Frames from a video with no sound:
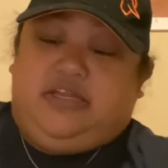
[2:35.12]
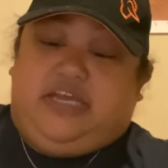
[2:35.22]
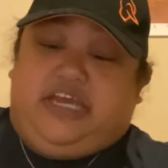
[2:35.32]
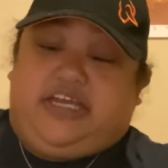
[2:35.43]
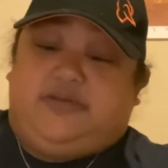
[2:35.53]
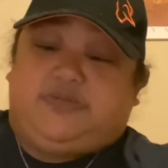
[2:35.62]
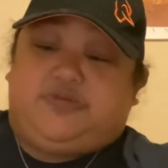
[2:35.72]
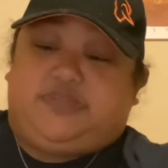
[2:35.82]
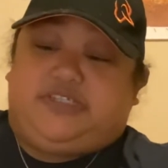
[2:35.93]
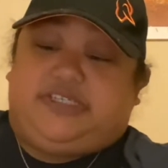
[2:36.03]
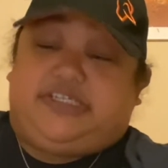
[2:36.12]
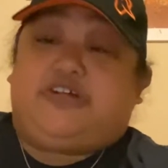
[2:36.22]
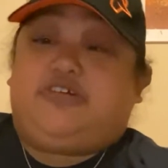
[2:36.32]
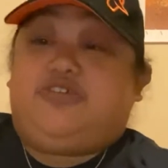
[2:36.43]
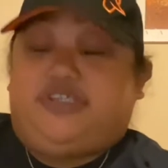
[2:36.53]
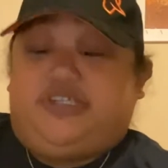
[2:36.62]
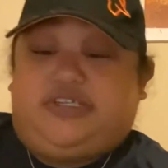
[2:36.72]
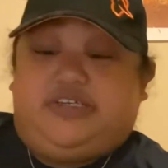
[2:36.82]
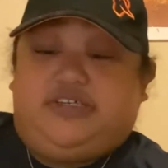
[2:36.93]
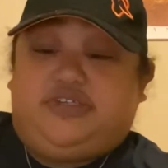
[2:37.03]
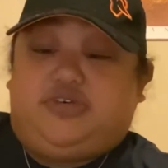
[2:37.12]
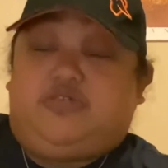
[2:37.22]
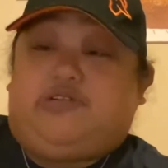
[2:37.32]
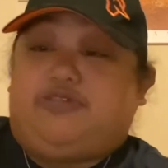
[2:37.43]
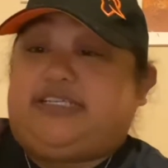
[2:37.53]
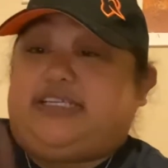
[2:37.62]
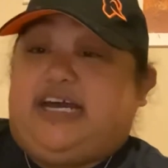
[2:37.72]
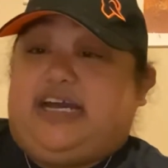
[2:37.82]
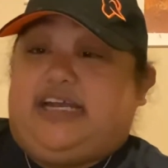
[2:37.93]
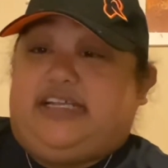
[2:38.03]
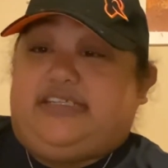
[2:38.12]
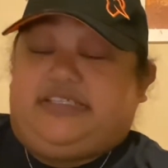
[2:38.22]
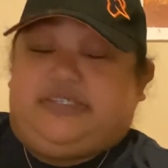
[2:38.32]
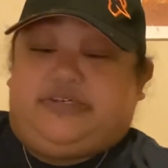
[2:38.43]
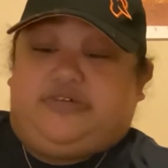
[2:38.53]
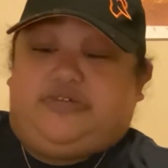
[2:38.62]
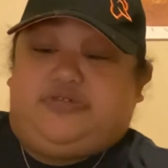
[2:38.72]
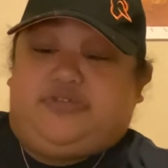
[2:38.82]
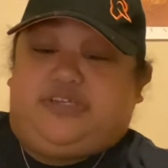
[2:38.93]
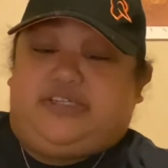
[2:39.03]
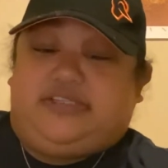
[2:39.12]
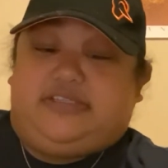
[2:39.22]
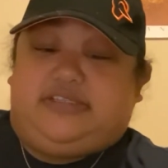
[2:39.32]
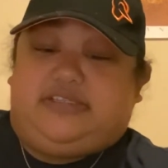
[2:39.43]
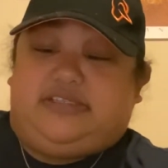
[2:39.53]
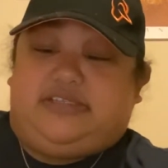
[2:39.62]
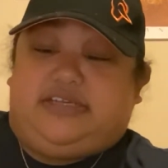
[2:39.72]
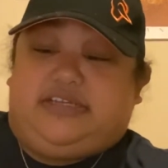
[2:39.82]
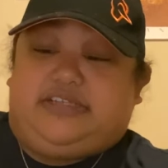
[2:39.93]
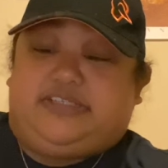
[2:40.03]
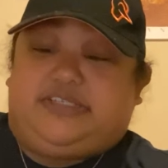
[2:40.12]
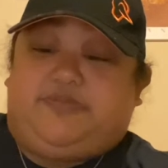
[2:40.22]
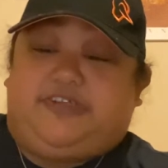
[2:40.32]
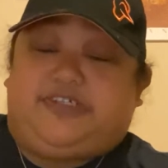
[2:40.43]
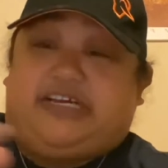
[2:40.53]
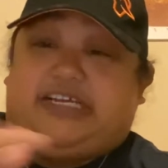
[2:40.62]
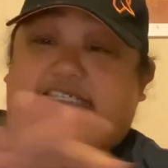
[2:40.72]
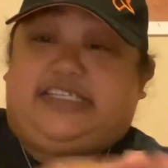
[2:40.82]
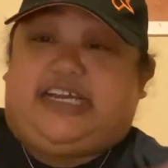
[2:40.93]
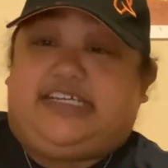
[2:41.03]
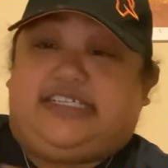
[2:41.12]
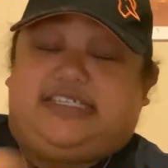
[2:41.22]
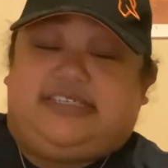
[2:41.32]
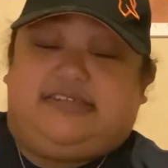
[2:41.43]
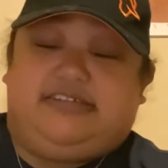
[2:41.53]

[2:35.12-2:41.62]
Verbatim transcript: it comes with the Cerakoted Toro slide, so they and suppressor height sights.